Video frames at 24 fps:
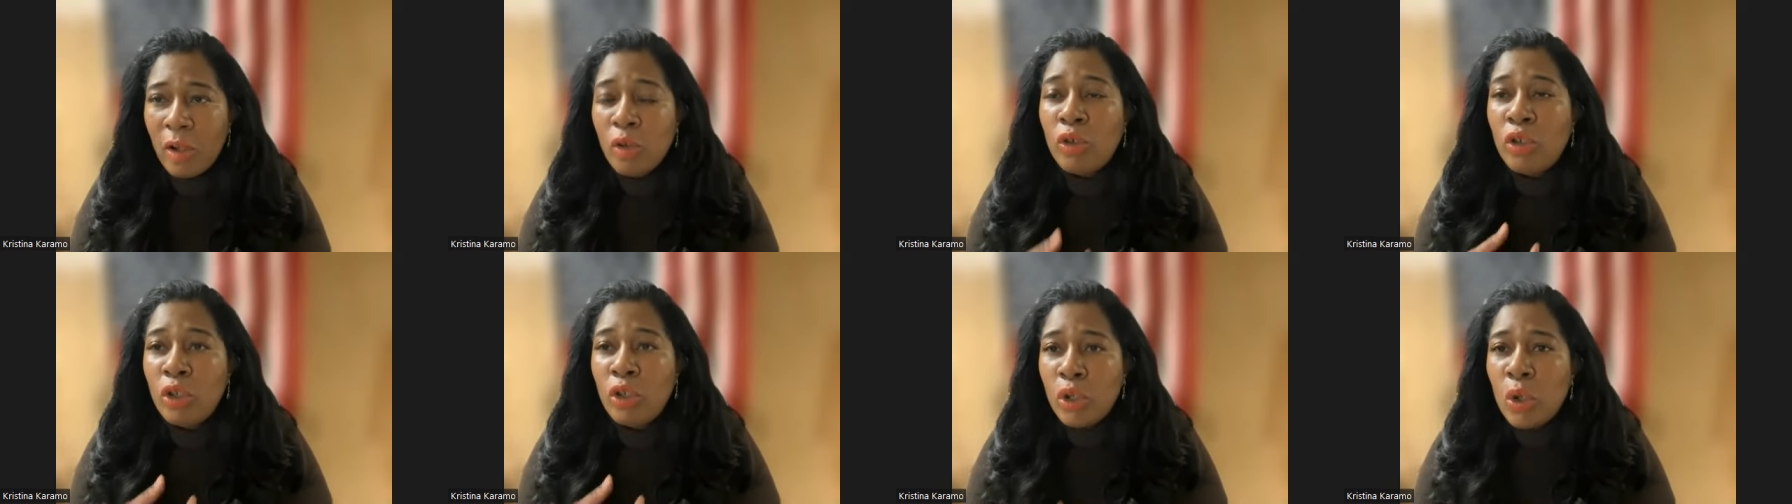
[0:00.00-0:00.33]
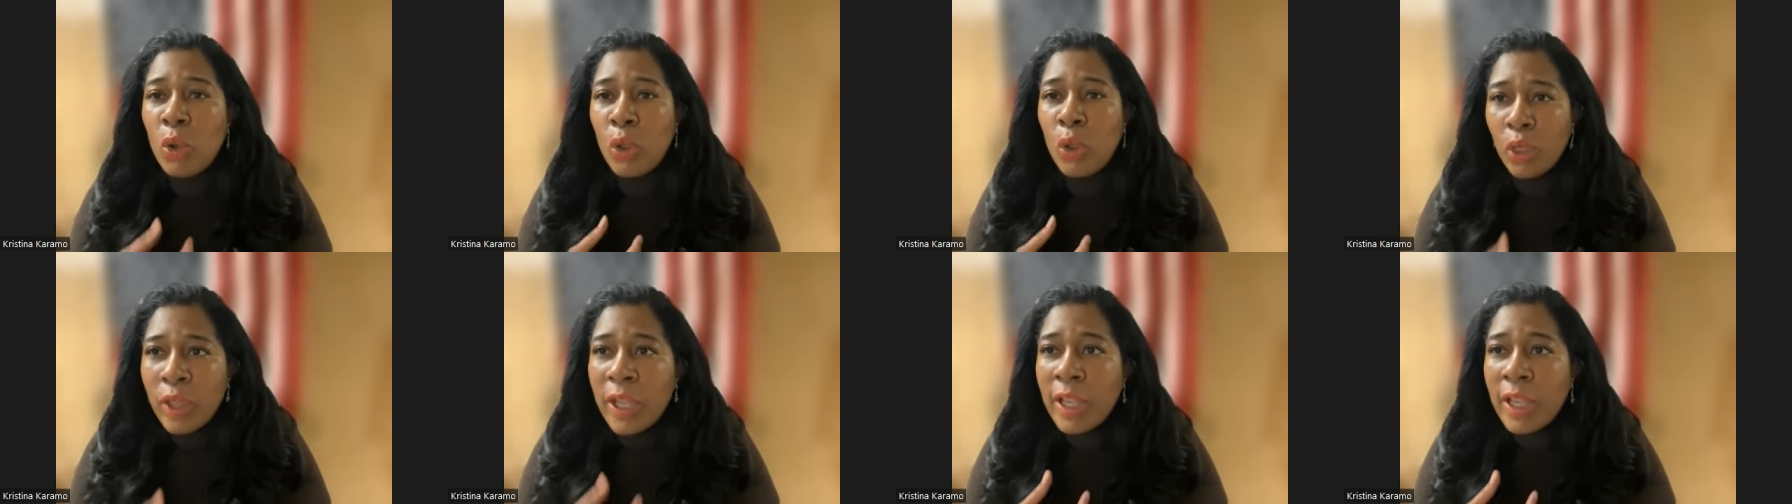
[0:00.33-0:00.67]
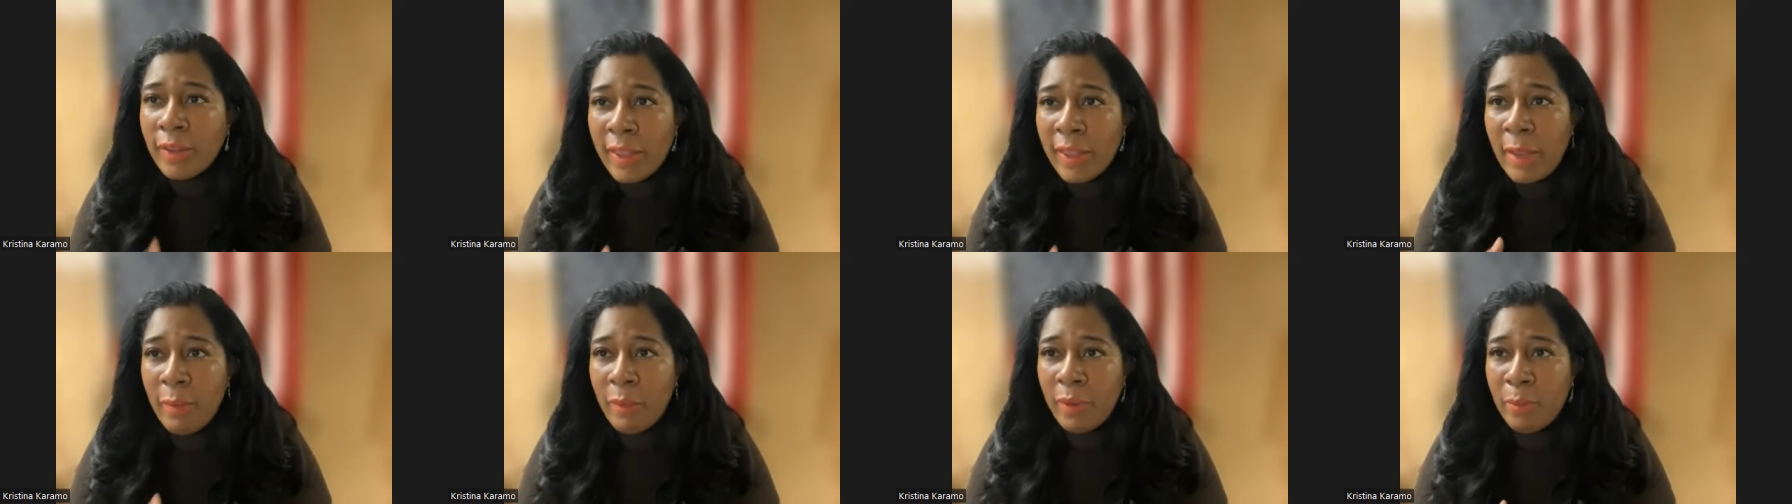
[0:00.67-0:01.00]
Do you think
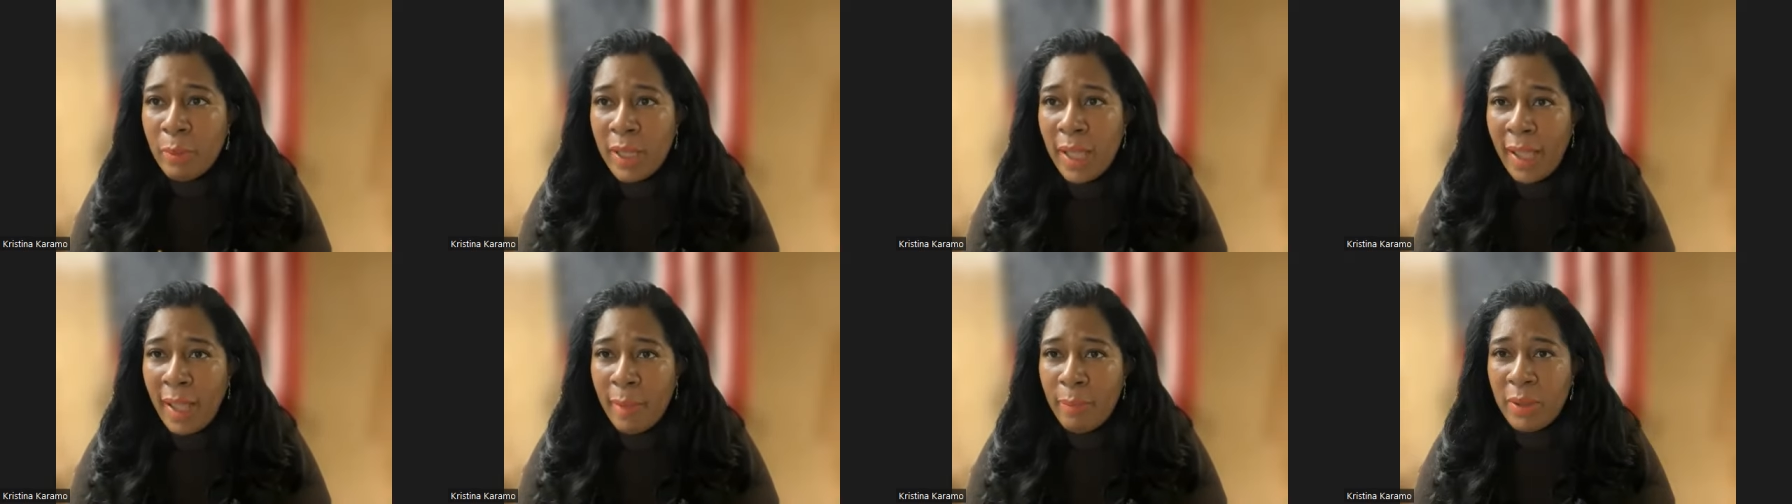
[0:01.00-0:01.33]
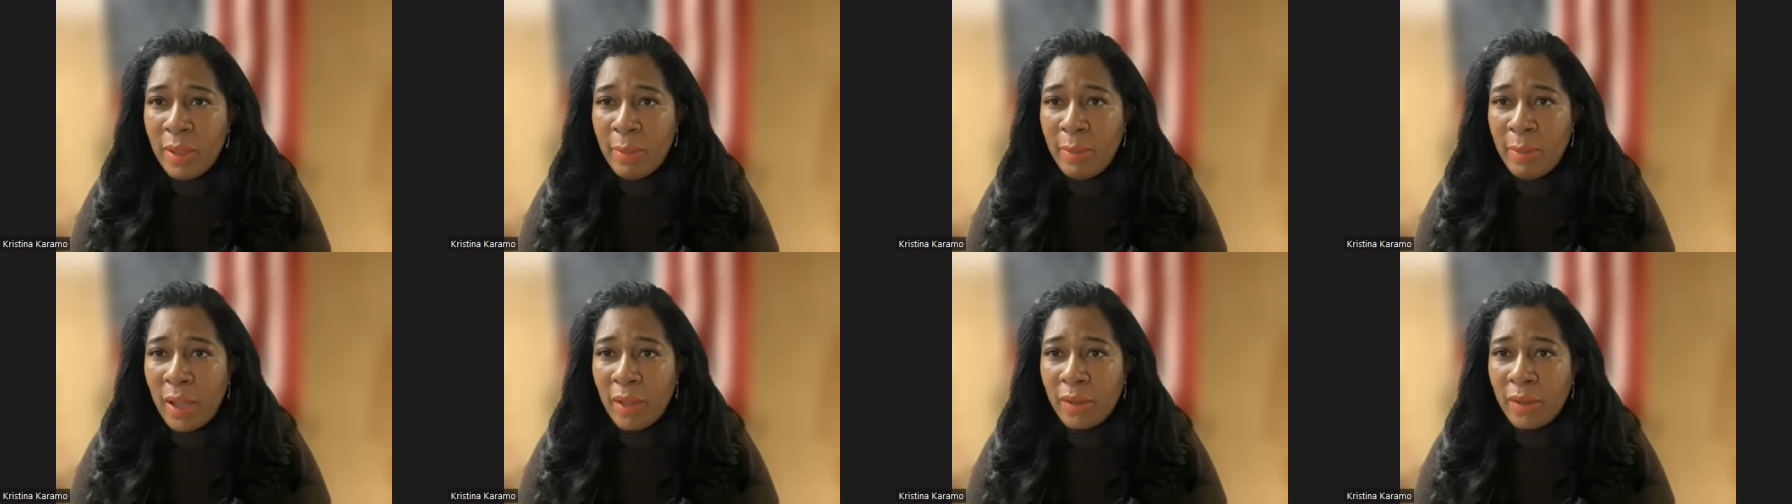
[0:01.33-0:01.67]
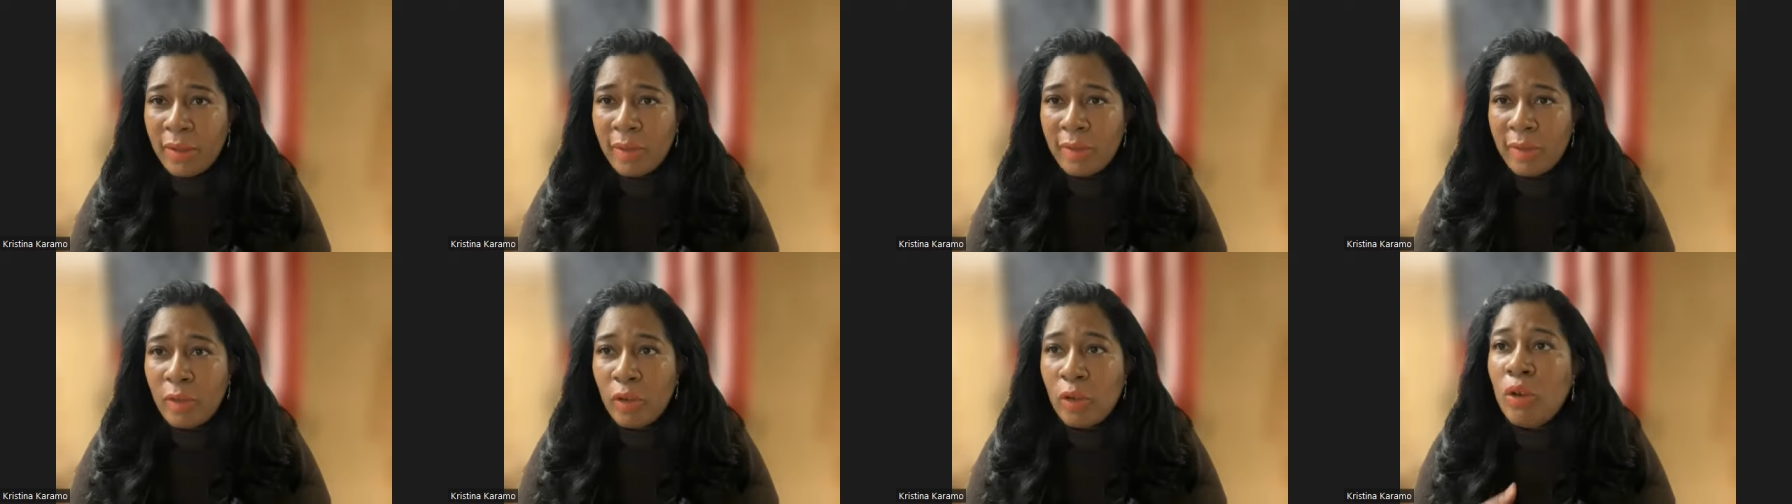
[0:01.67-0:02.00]
they would be happy about
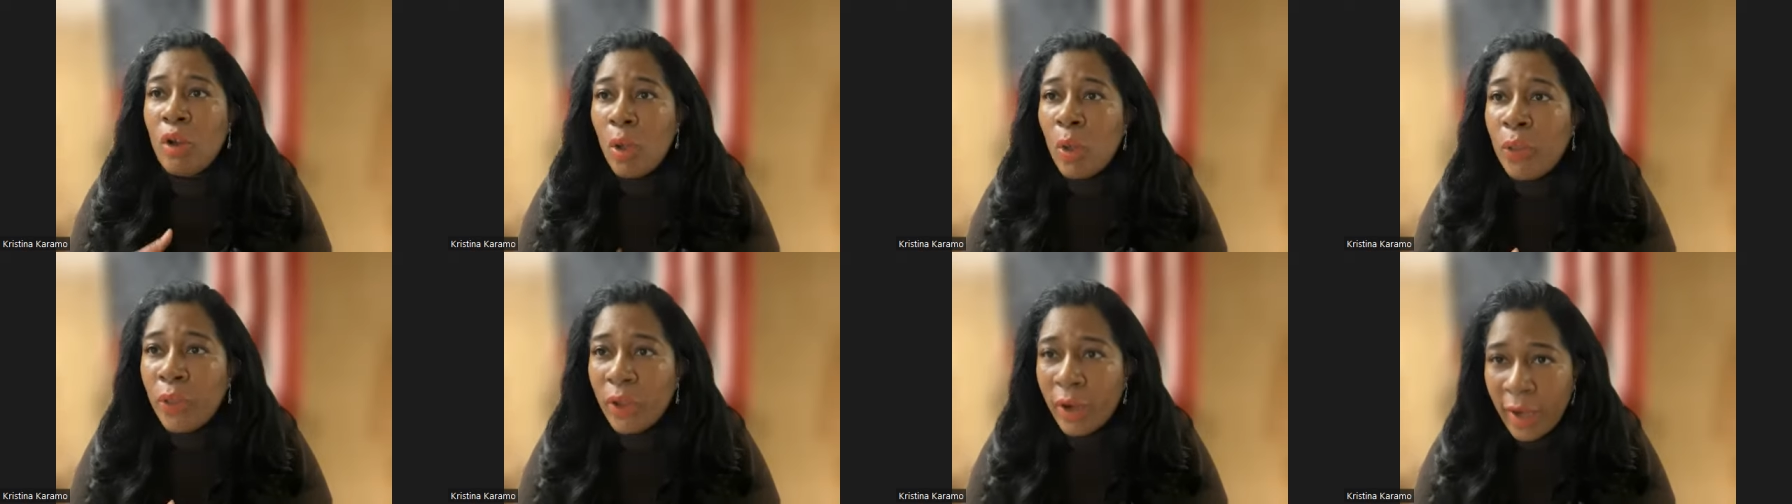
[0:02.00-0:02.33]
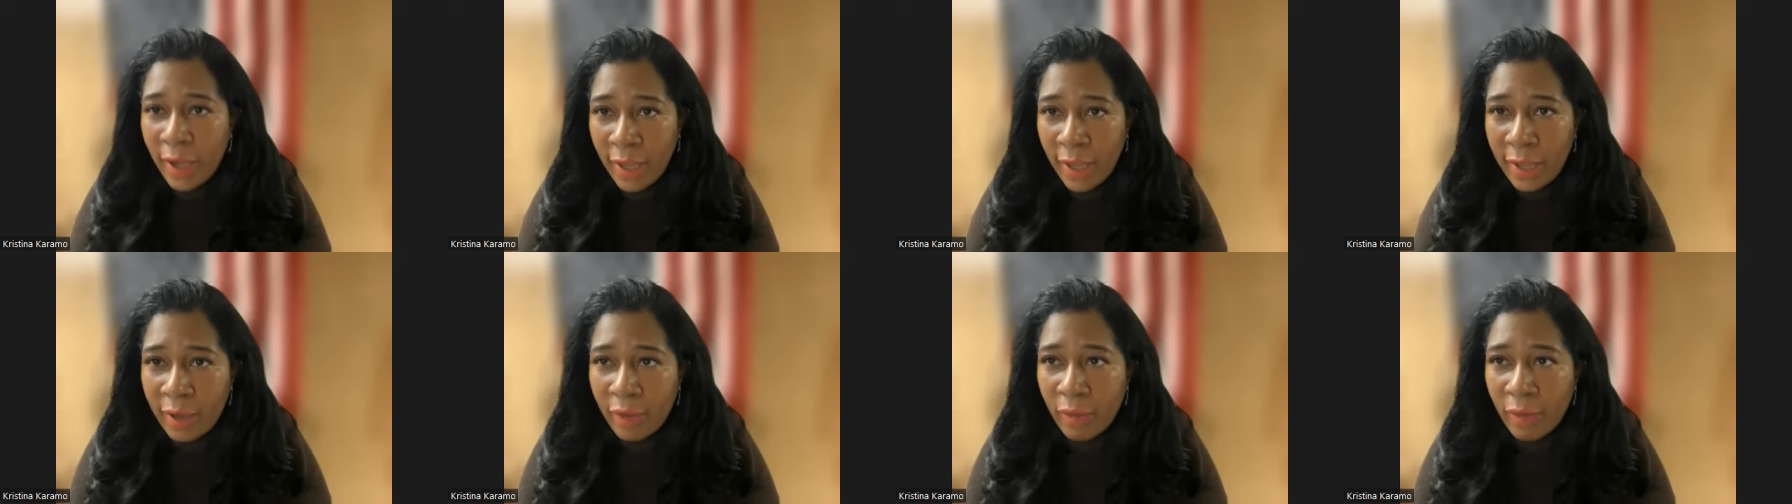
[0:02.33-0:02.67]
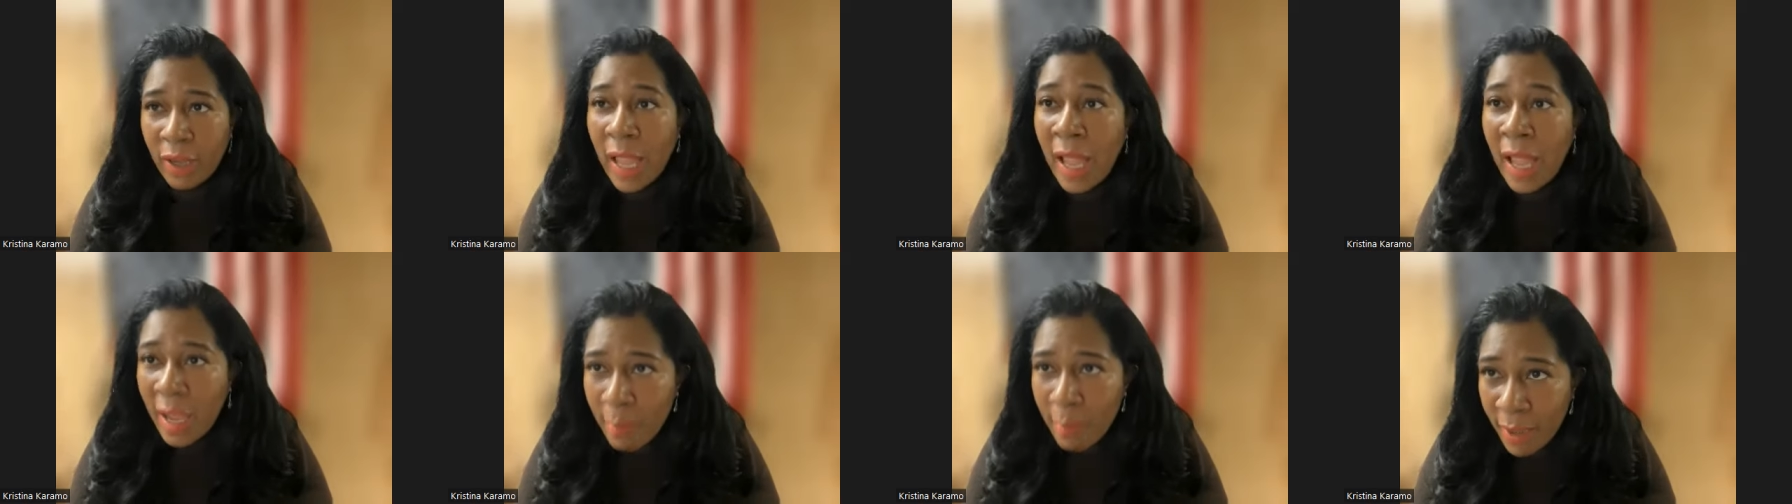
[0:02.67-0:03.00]
this? No, they're angry.
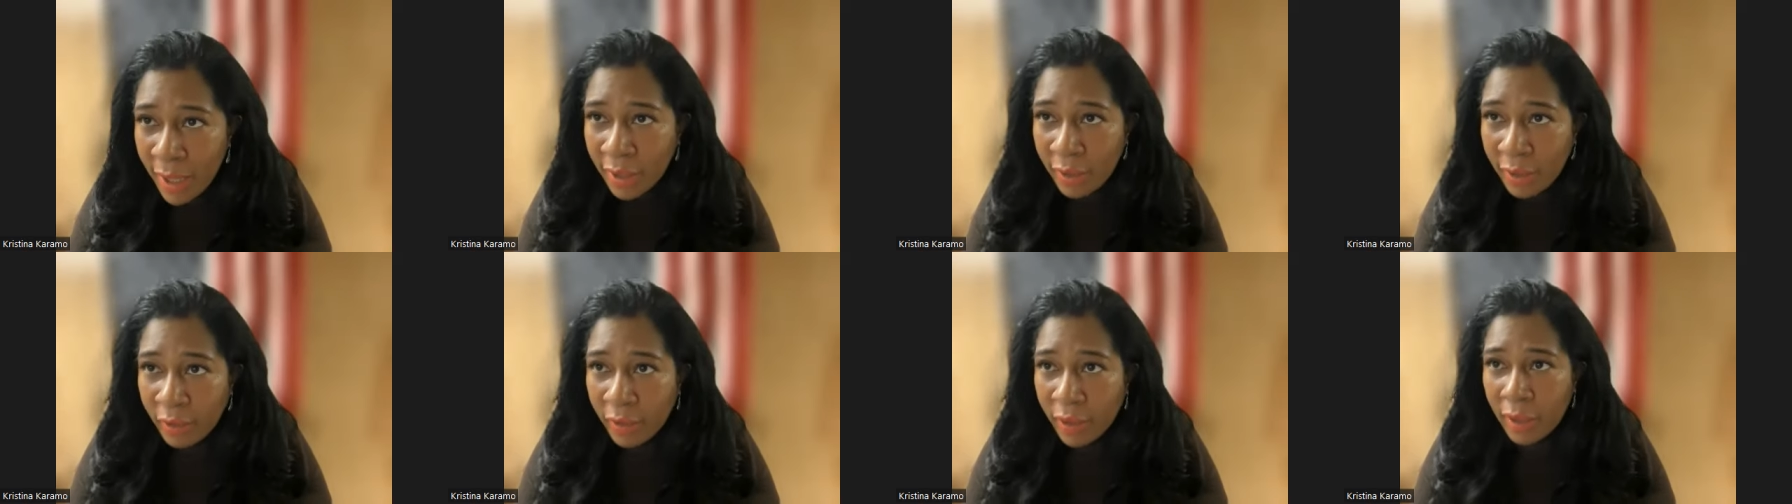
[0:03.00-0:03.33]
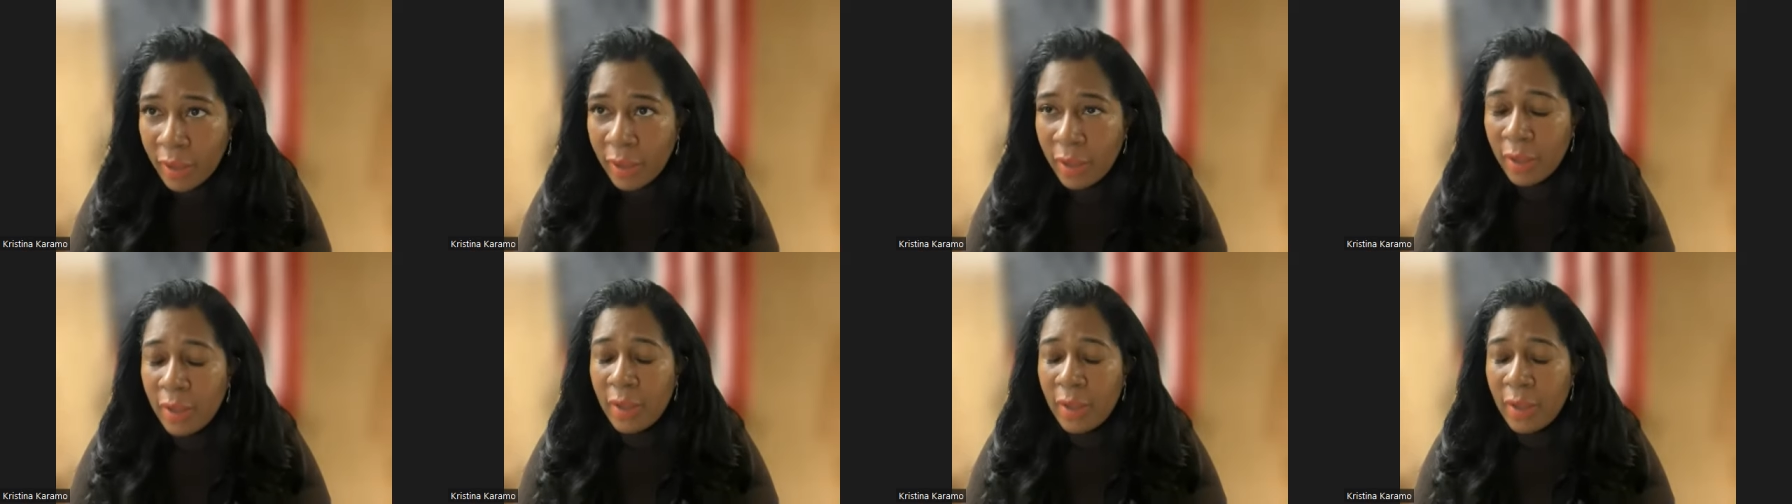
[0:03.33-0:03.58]
I'm angry.